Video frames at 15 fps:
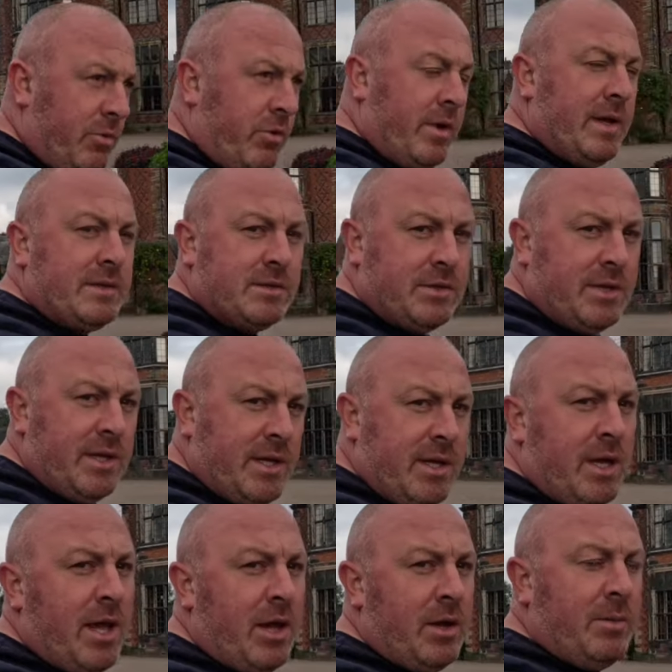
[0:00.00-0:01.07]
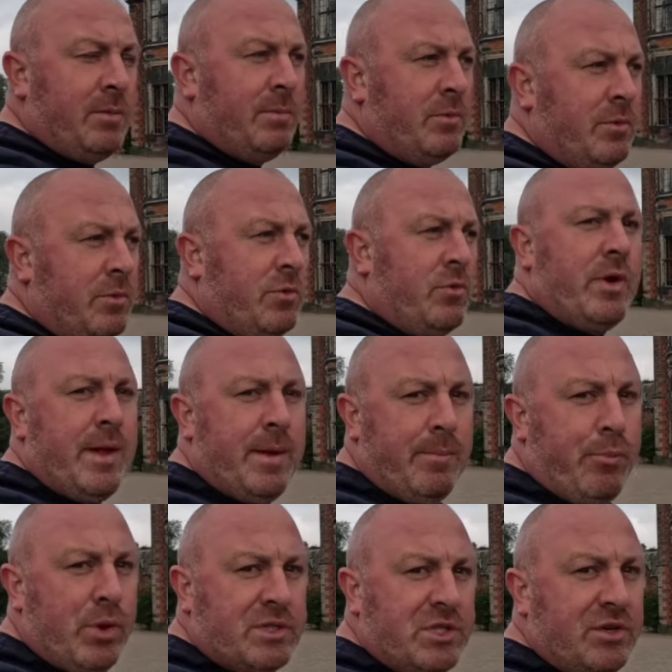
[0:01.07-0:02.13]
we're at the Great
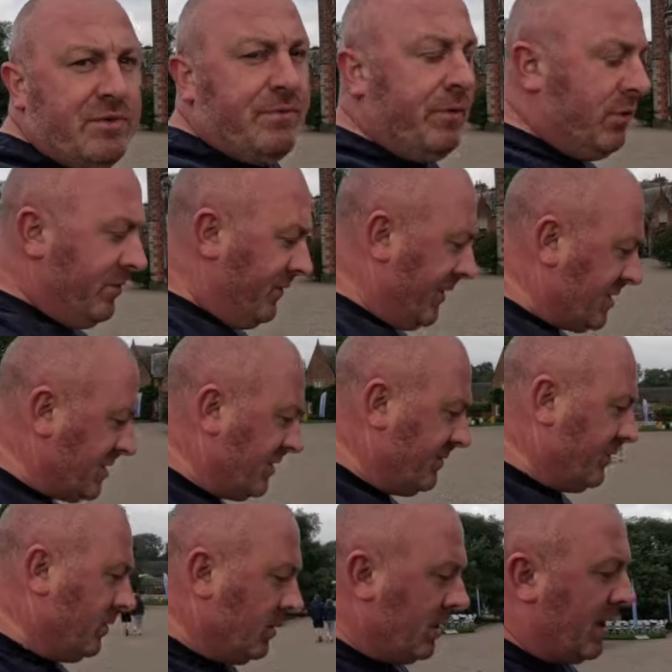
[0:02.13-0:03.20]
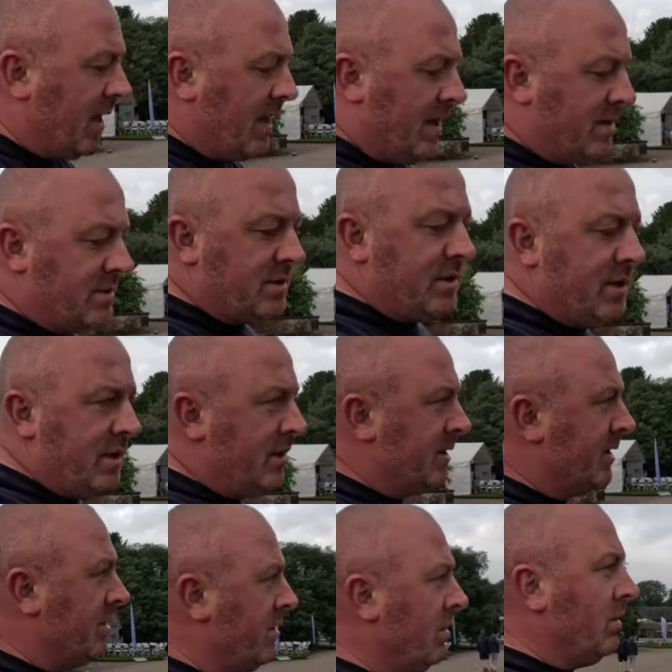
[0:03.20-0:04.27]
British Food Festival at Early
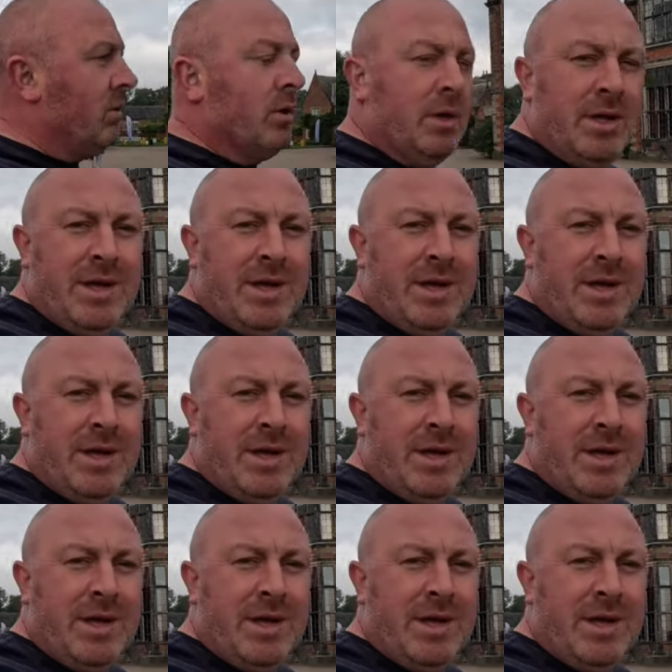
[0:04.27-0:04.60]
Hall,